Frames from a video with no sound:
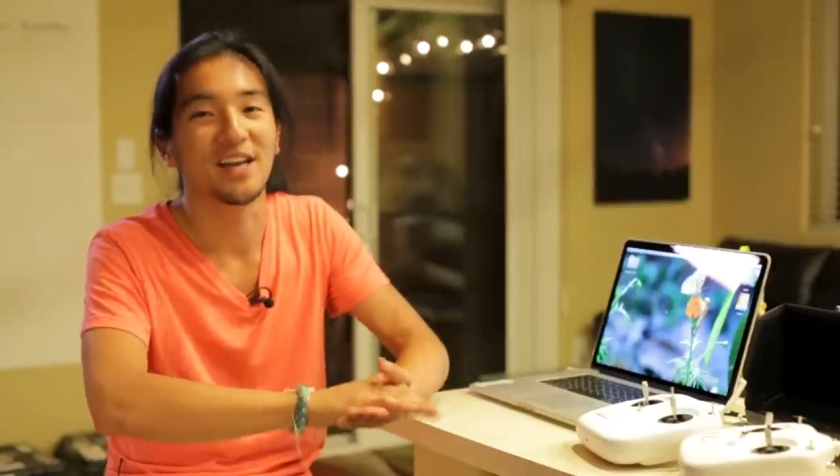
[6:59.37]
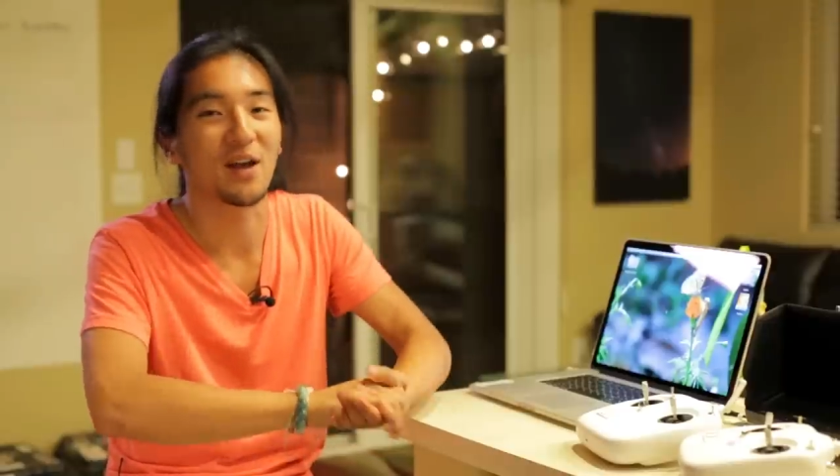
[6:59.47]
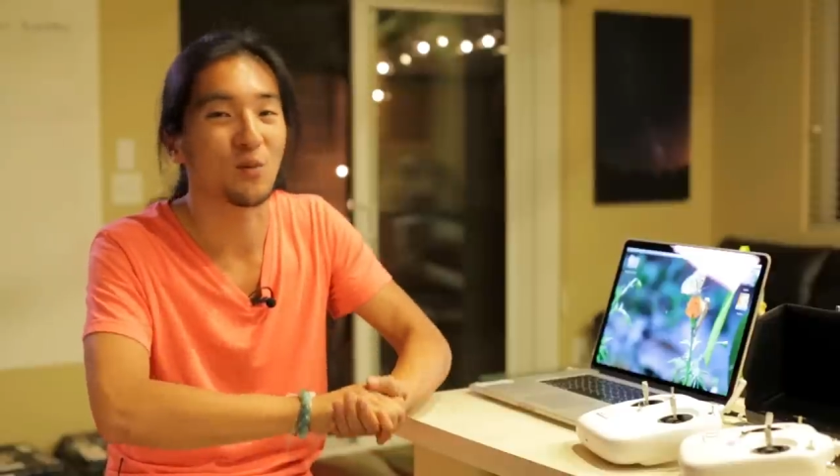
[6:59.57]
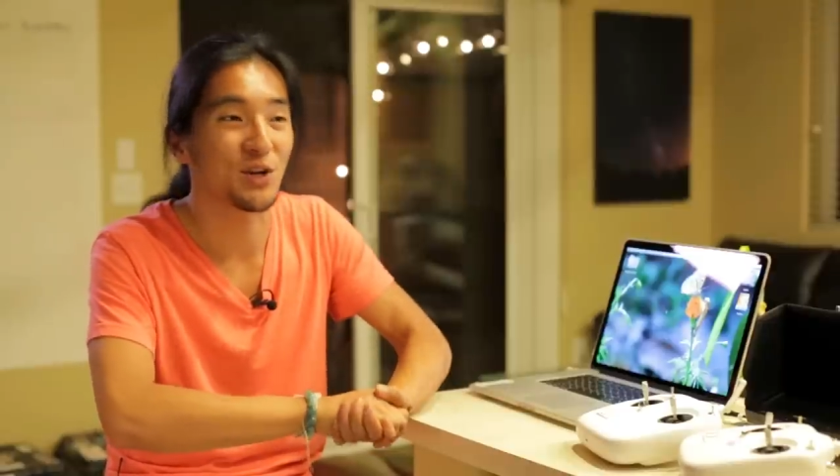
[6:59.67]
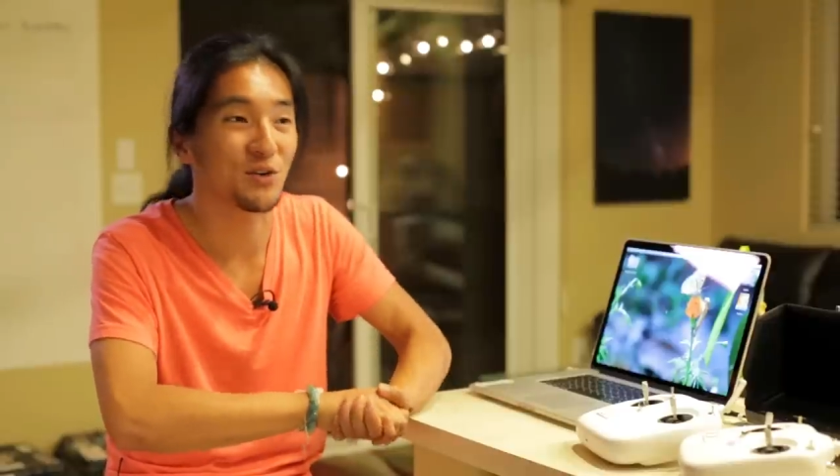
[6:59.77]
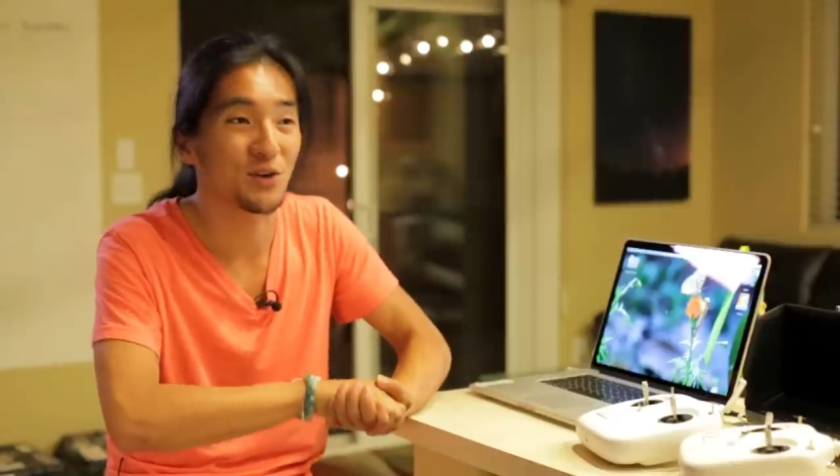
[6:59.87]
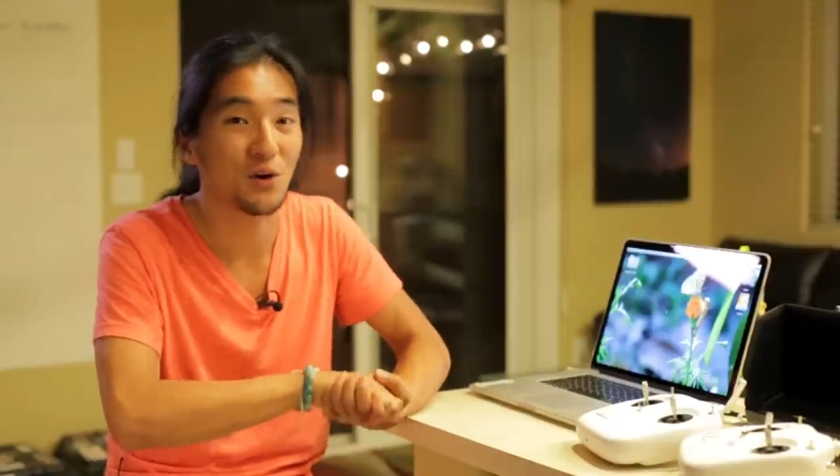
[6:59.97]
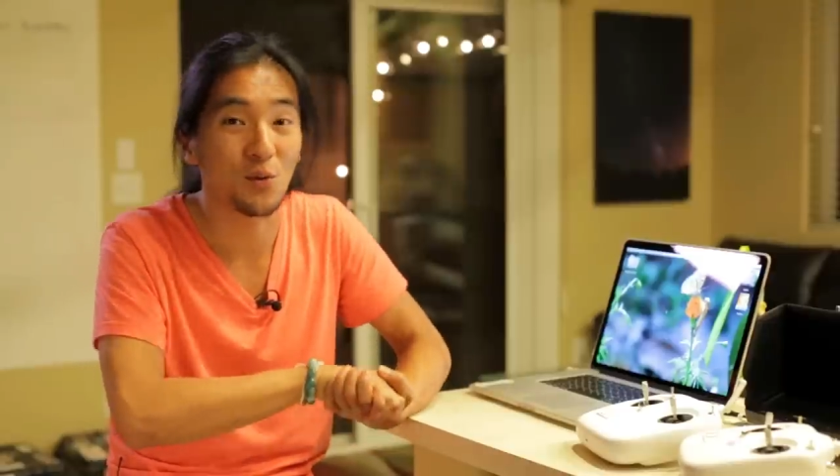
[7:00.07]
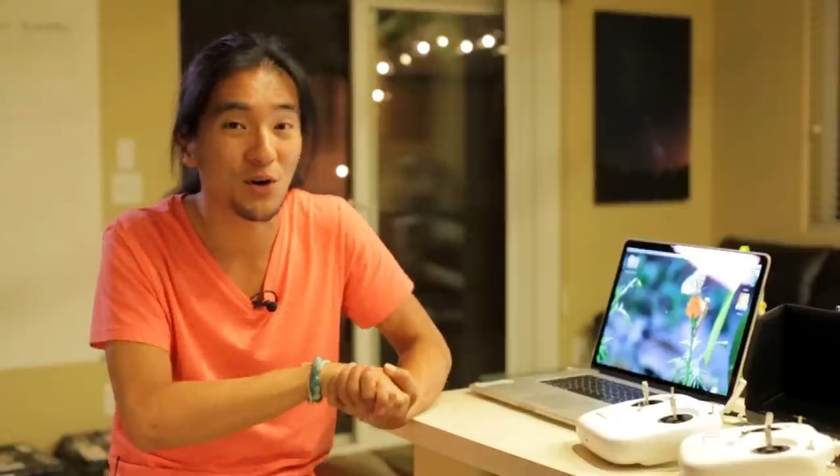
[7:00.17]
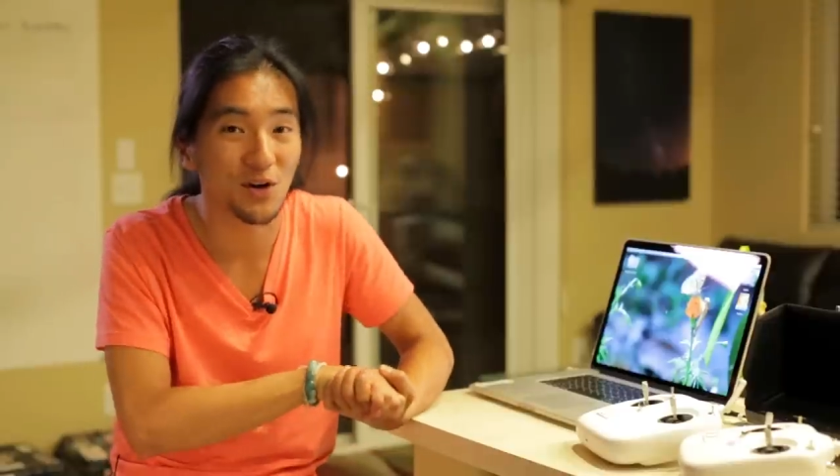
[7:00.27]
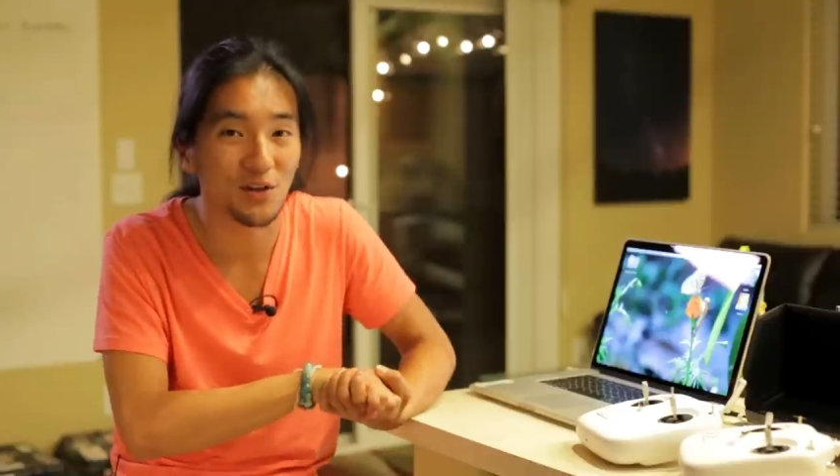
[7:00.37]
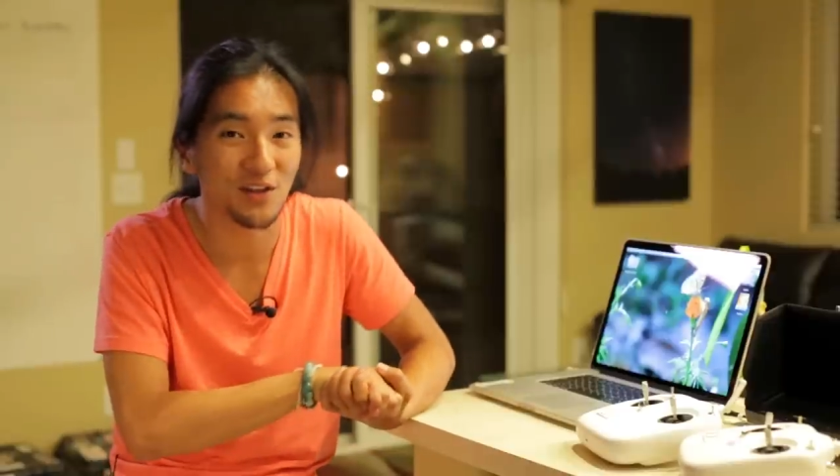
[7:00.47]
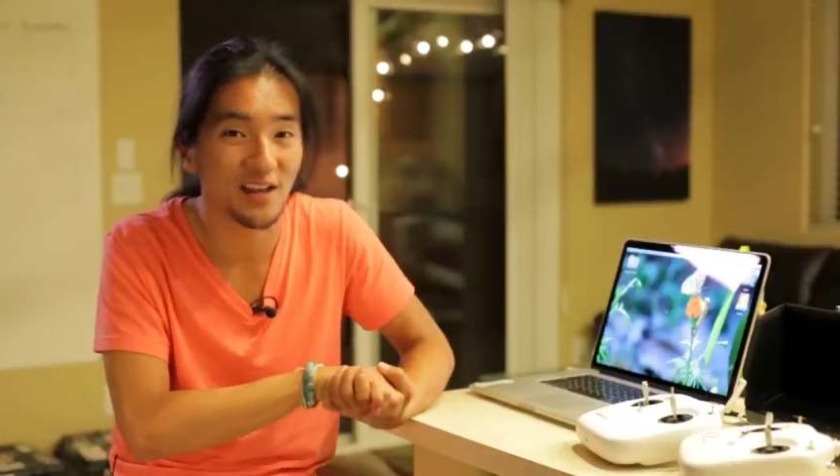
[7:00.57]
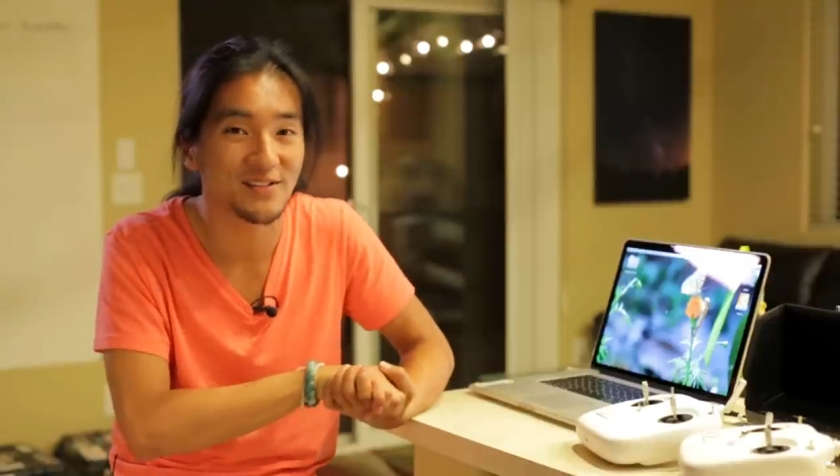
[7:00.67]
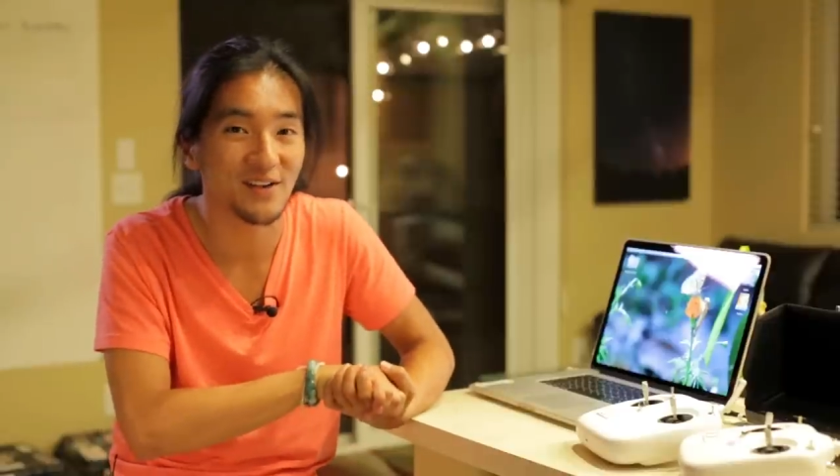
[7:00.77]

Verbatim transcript: And when you don't know where your things